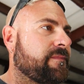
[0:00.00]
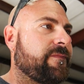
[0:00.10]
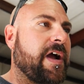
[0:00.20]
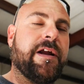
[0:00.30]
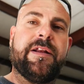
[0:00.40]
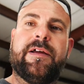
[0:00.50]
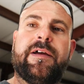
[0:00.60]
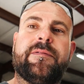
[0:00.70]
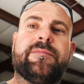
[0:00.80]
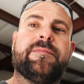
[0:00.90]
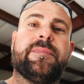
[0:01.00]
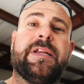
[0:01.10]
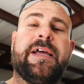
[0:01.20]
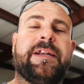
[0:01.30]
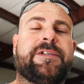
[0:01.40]
fired it up,
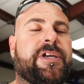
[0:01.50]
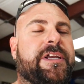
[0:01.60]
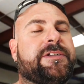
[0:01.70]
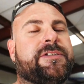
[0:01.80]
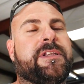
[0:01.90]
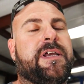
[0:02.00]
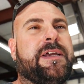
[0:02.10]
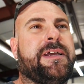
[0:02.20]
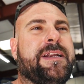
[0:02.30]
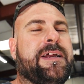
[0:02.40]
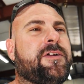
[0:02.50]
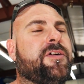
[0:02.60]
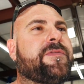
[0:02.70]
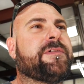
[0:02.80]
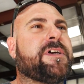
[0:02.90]
and had a check engine light. And I don't know
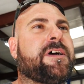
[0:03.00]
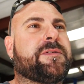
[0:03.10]
if I've talked